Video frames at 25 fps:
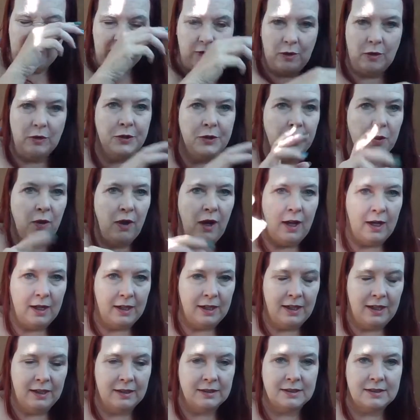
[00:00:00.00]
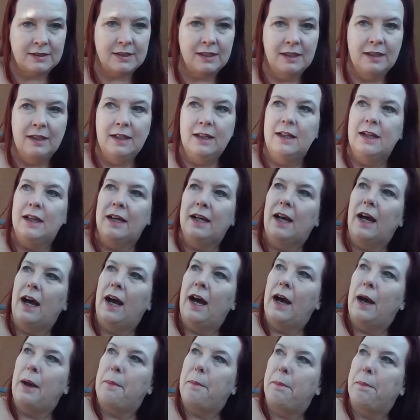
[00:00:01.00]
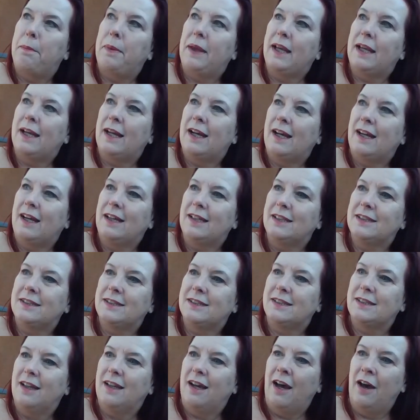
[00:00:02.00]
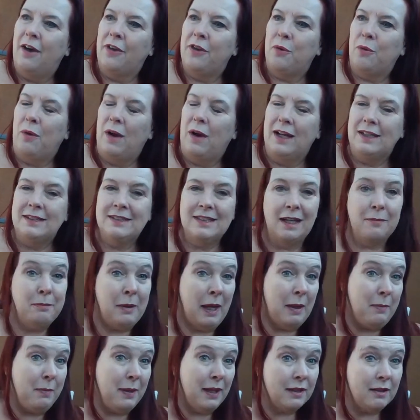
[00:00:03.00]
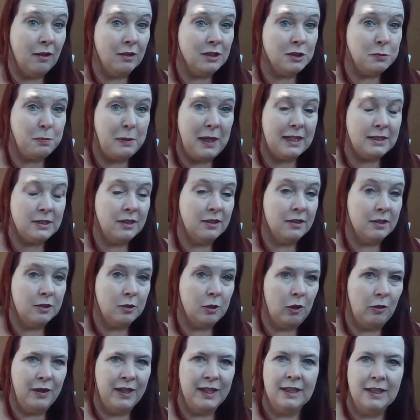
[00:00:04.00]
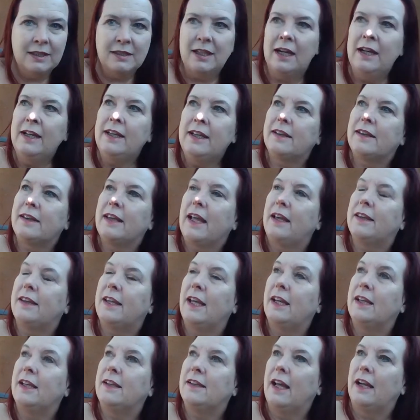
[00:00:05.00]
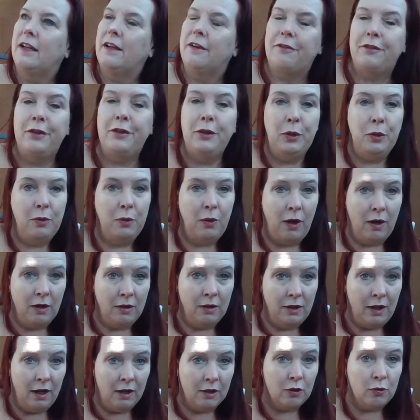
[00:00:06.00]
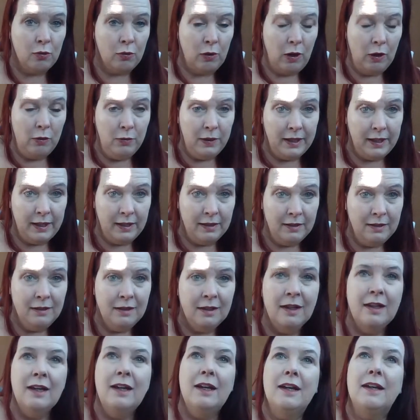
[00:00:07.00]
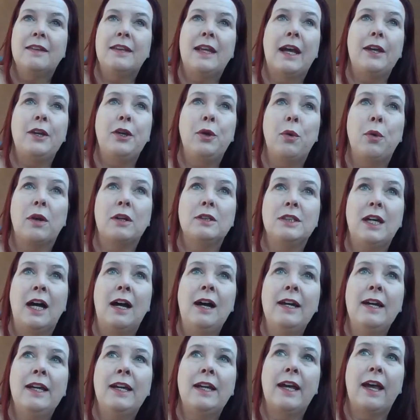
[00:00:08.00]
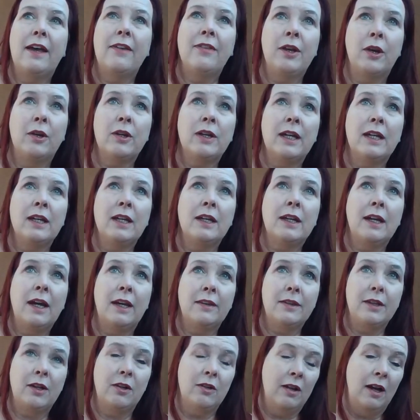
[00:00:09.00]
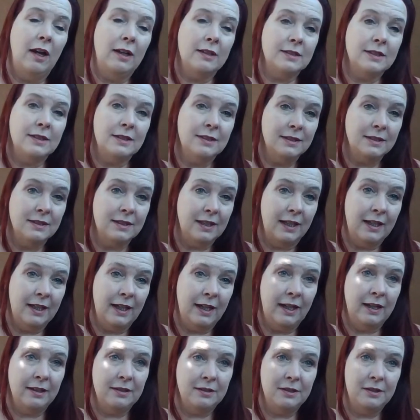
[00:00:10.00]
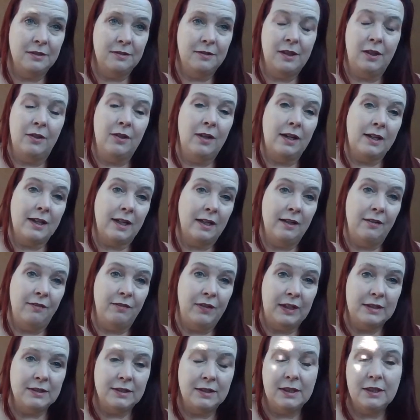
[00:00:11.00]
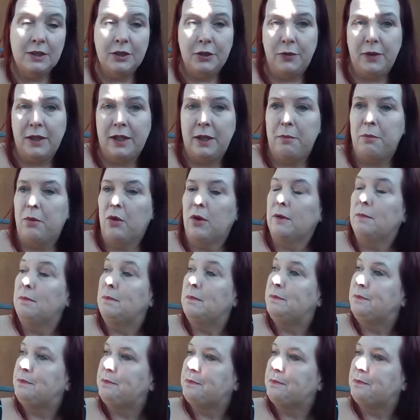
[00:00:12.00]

and grow your audience uh, because otherwise maybe it goes back to the growing and dying they think that if you are not growing that you are dying and they're going to cut their losses and they're not going to invest in you anymore